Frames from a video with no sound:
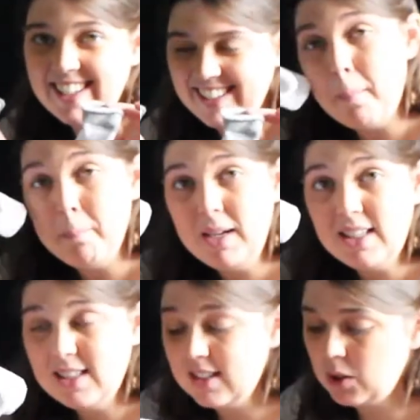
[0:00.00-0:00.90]

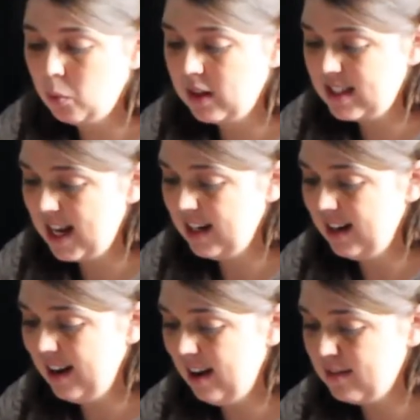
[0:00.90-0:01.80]
Mittens, always handy
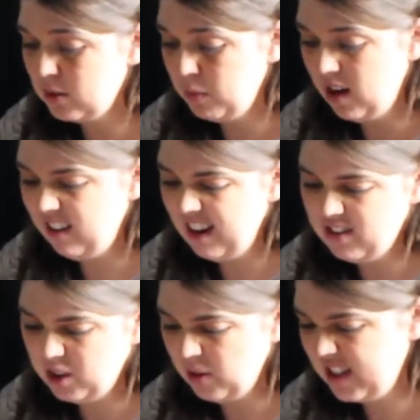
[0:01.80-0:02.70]
to have as well,
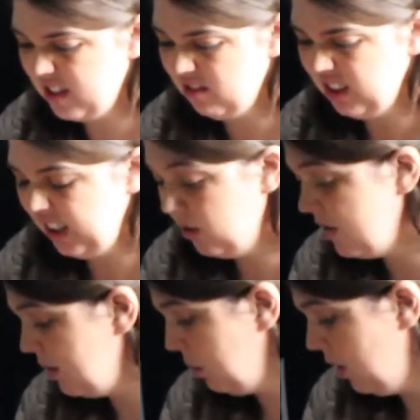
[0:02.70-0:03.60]
even though I didn't really
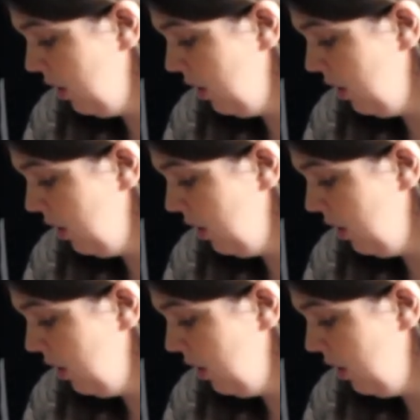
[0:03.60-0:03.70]
use them with